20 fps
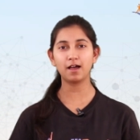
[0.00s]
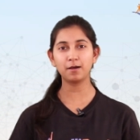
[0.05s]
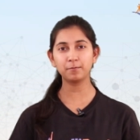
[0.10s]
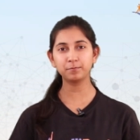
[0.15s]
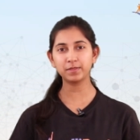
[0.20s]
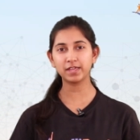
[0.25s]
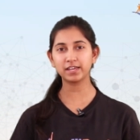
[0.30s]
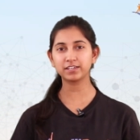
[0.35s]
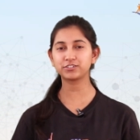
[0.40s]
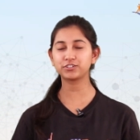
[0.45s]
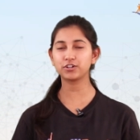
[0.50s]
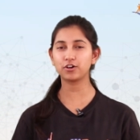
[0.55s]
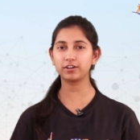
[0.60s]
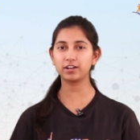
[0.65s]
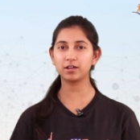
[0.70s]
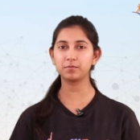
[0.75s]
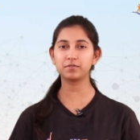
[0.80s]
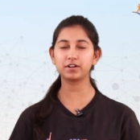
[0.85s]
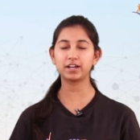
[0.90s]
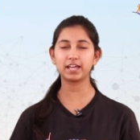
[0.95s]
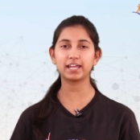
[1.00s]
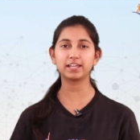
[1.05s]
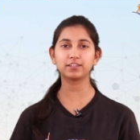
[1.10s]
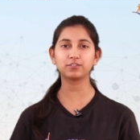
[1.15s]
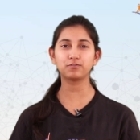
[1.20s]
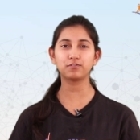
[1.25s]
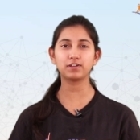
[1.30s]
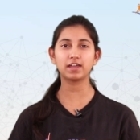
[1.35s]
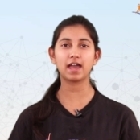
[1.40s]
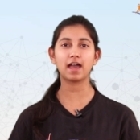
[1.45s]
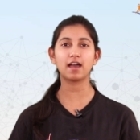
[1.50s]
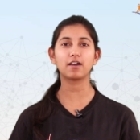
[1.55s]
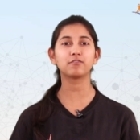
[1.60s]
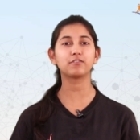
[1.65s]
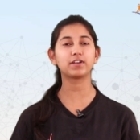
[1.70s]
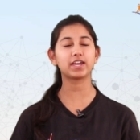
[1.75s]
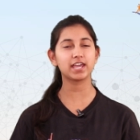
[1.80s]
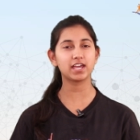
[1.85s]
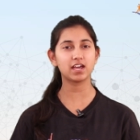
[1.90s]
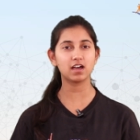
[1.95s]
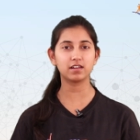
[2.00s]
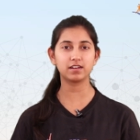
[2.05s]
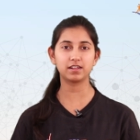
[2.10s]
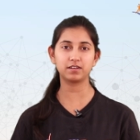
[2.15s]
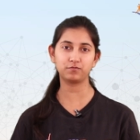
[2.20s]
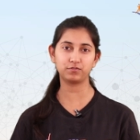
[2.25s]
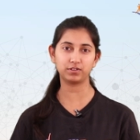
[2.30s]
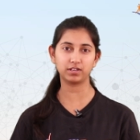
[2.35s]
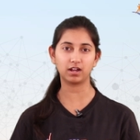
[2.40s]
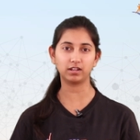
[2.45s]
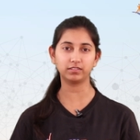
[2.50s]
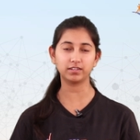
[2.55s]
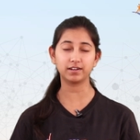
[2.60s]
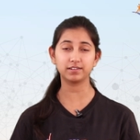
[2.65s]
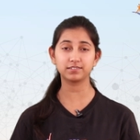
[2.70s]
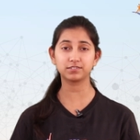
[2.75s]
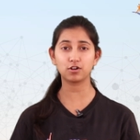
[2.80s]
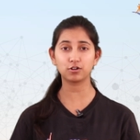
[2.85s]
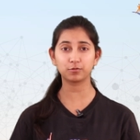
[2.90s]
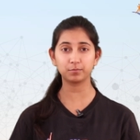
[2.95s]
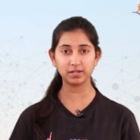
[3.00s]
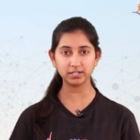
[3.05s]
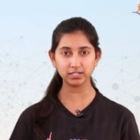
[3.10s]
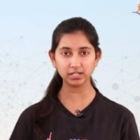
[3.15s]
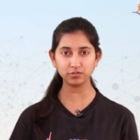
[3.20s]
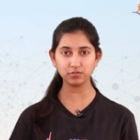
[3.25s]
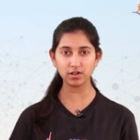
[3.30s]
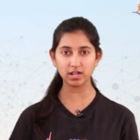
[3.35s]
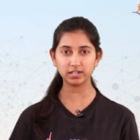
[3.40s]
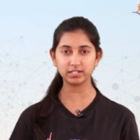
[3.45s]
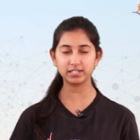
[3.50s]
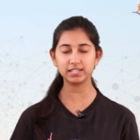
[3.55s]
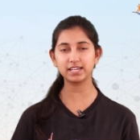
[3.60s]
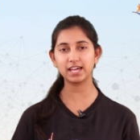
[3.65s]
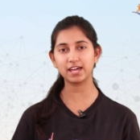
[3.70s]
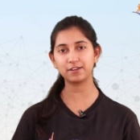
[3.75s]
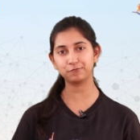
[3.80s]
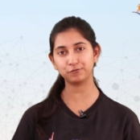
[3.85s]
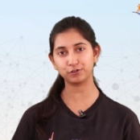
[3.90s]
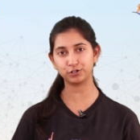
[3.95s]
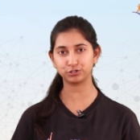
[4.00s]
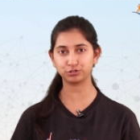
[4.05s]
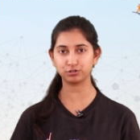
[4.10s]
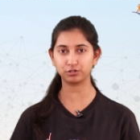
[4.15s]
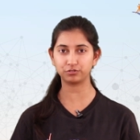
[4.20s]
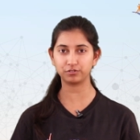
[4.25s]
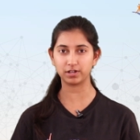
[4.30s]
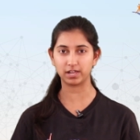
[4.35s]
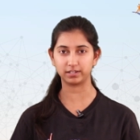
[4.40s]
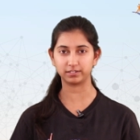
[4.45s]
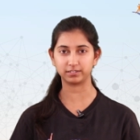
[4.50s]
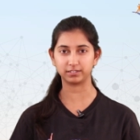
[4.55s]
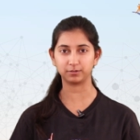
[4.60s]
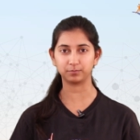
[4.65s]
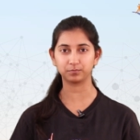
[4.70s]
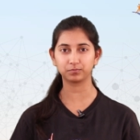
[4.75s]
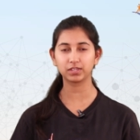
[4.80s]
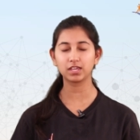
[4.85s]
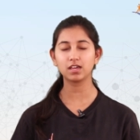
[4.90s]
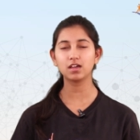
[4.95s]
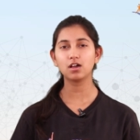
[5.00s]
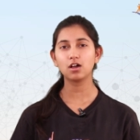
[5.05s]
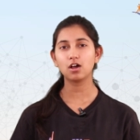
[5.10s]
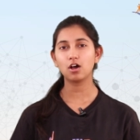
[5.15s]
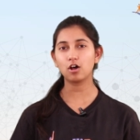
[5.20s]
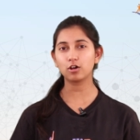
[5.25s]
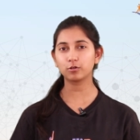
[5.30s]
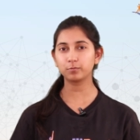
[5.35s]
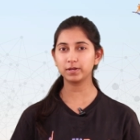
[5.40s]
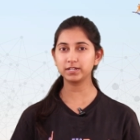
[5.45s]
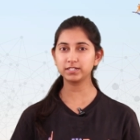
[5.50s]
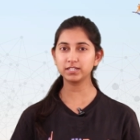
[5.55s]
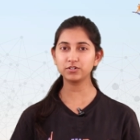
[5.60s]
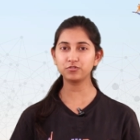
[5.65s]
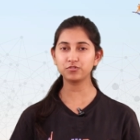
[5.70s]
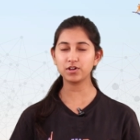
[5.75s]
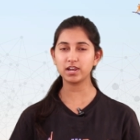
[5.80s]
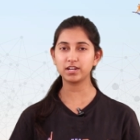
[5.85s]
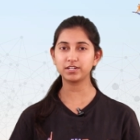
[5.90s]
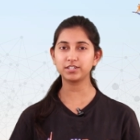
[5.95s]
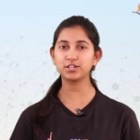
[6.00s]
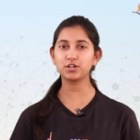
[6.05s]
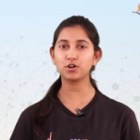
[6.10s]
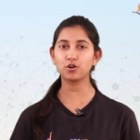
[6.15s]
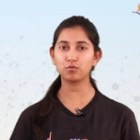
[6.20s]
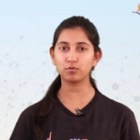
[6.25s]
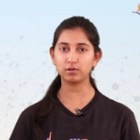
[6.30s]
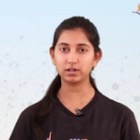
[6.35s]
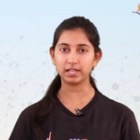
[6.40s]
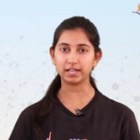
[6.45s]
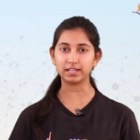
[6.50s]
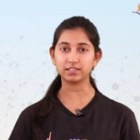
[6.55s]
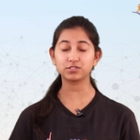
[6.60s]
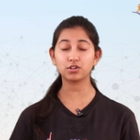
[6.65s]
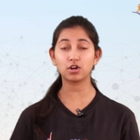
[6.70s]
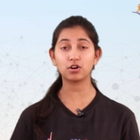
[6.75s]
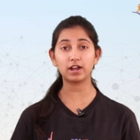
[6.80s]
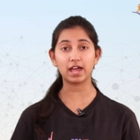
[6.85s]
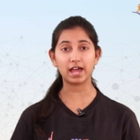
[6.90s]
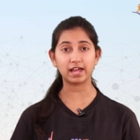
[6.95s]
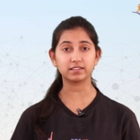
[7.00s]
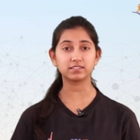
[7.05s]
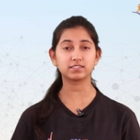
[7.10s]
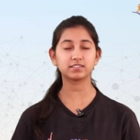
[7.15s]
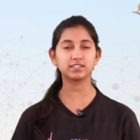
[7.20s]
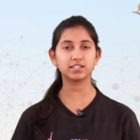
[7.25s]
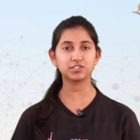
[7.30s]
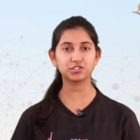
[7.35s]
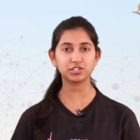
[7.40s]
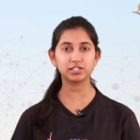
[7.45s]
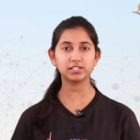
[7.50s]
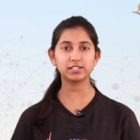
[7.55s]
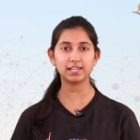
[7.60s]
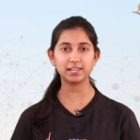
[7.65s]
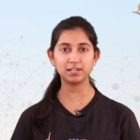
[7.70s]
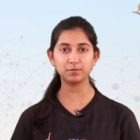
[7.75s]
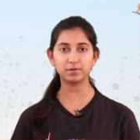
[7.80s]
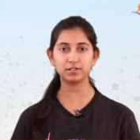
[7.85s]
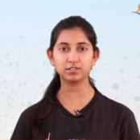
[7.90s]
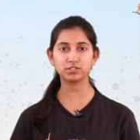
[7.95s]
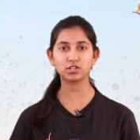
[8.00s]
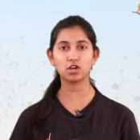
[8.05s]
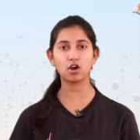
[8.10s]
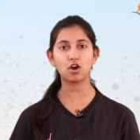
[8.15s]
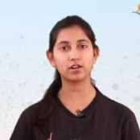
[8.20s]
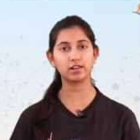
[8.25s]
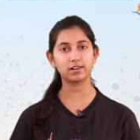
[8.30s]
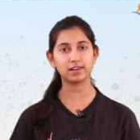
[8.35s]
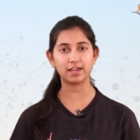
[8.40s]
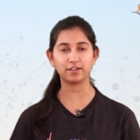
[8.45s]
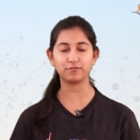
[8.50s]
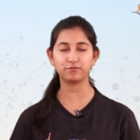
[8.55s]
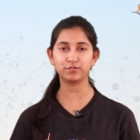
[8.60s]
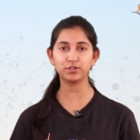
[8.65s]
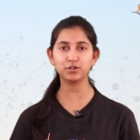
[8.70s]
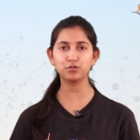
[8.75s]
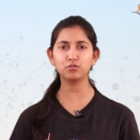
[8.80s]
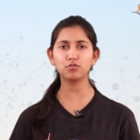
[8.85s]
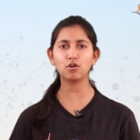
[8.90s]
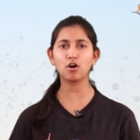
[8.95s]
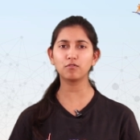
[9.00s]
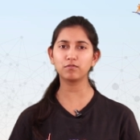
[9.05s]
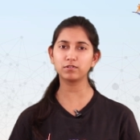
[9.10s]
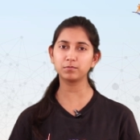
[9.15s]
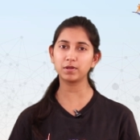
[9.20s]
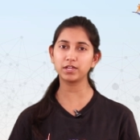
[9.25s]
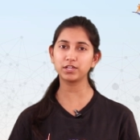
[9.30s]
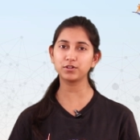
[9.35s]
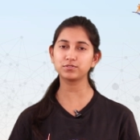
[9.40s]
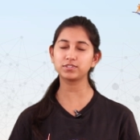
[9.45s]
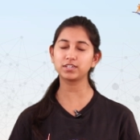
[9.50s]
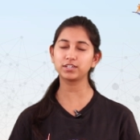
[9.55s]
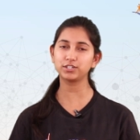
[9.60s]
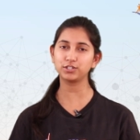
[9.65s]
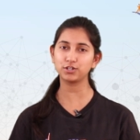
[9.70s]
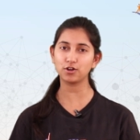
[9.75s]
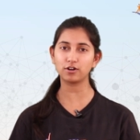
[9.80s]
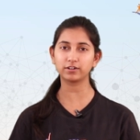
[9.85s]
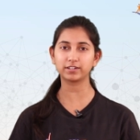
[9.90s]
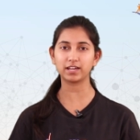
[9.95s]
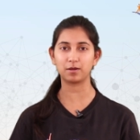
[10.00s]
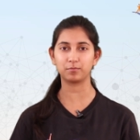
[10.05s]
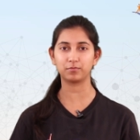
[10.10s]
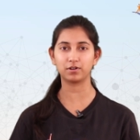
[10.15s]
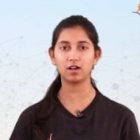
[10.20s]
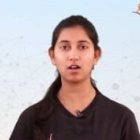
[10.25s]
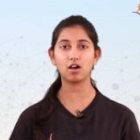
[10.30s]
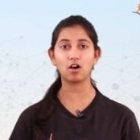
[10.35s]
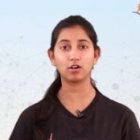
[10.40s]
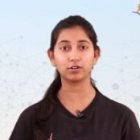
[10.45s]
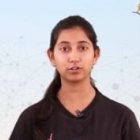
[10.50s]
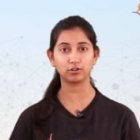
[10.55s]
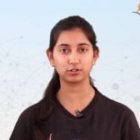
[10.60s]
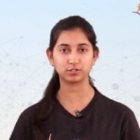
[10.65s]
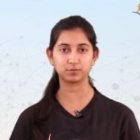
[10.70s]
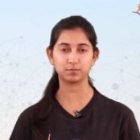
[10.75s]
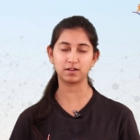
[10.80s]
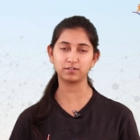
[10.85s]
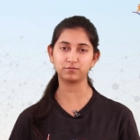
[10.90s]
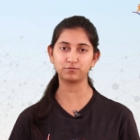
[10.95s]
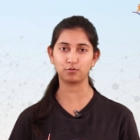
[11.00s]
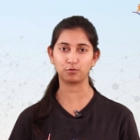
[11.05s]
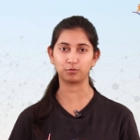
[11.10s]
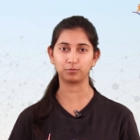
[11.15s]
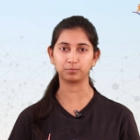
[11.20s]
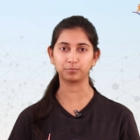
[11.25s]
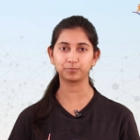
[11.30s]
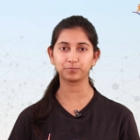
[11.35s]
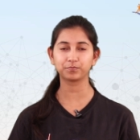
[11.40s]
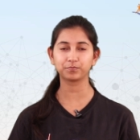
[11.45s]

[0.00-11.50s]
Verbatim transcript: Up next on number eight, we have A R and V R, that is augmented reality and virtual reality. Augmented reality overlays or adds digital elements on a live view, often by using your camera on your smartphone.